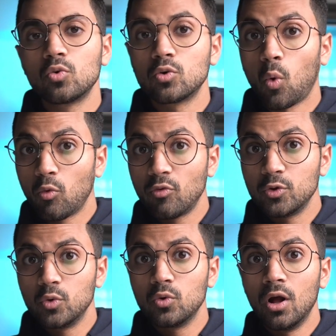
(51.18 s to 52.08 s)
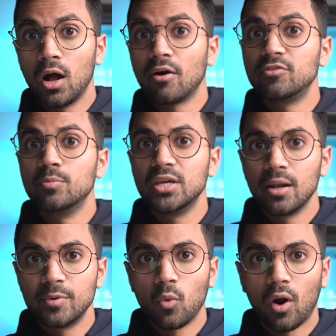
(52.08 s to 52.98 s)
through an overview of the
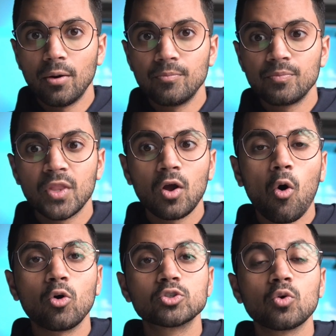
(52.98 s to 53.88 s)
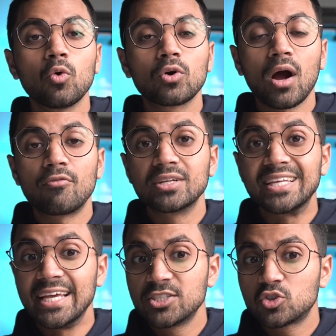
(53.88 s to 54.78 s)
BWR, also covering
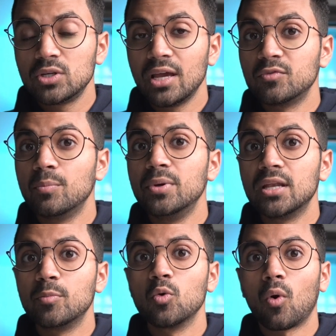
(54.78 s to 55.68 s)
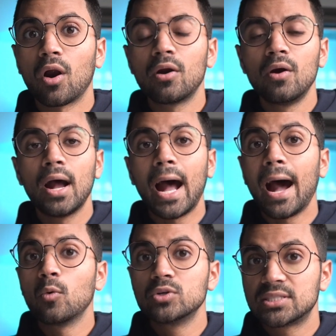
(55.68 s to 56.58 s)
the history of the BWR,
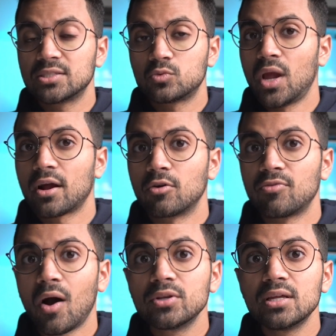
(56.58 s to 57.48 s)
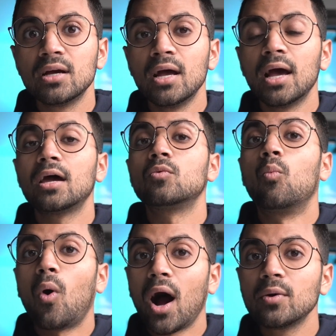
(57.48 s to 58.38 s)
how was this reactor founded
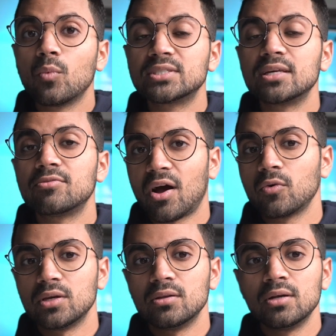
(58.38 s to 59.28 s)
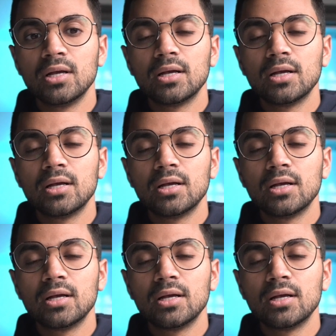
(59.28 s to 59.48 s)
and why was it founded?